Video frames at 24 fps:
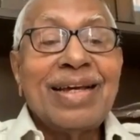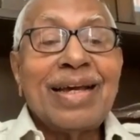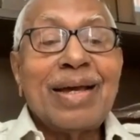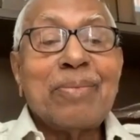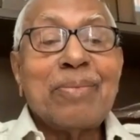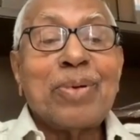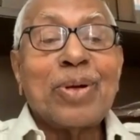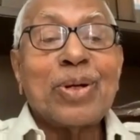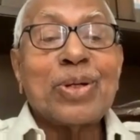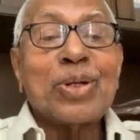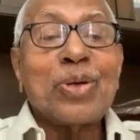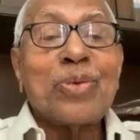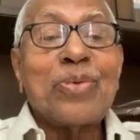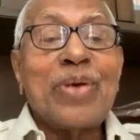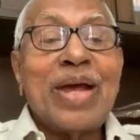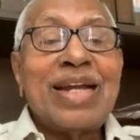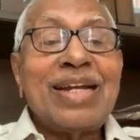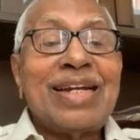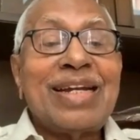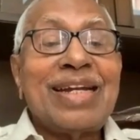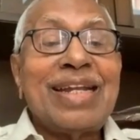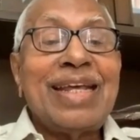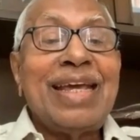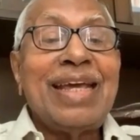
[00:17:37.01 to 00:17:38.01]
about
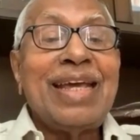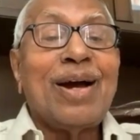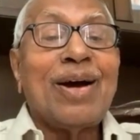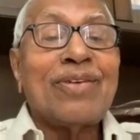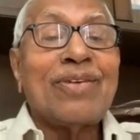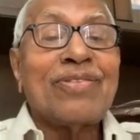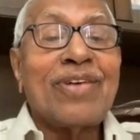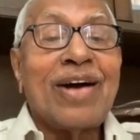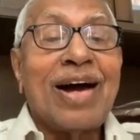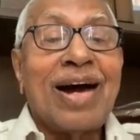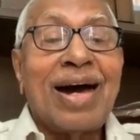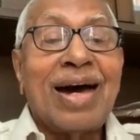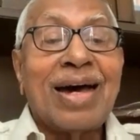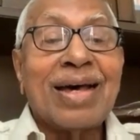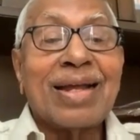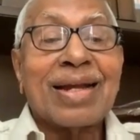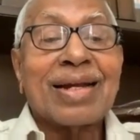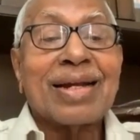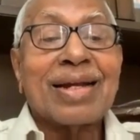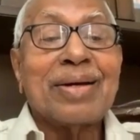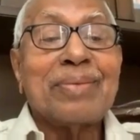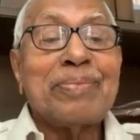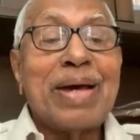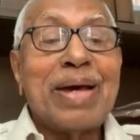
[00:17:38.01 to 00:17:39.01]
20 of our
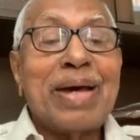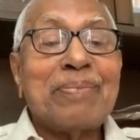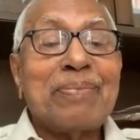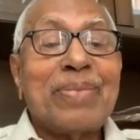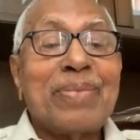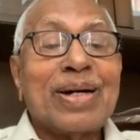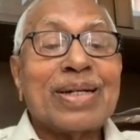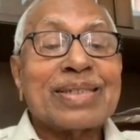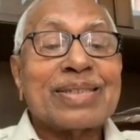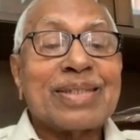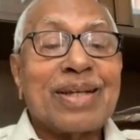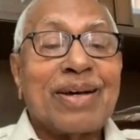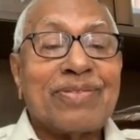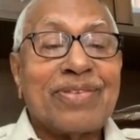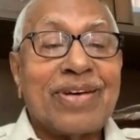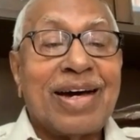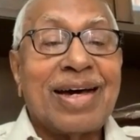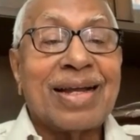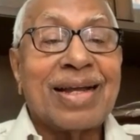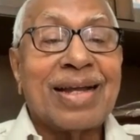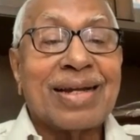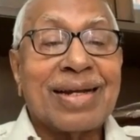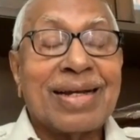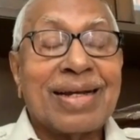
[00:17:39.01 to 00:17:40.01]
members of
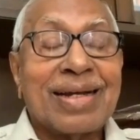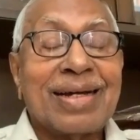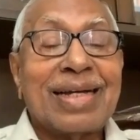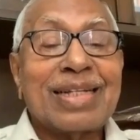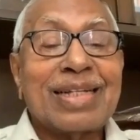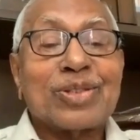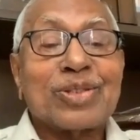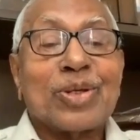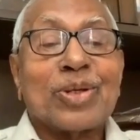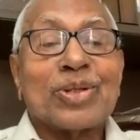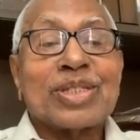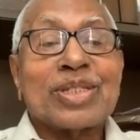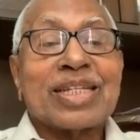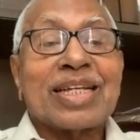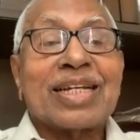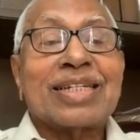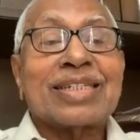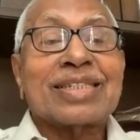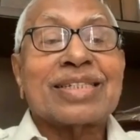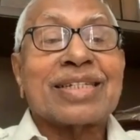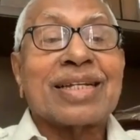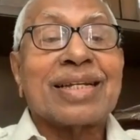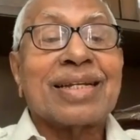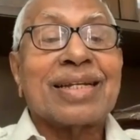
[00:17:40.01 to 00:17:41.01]
our
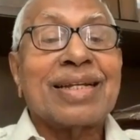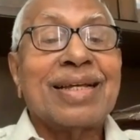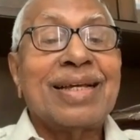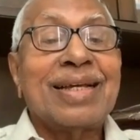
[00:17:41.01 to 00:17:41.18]
association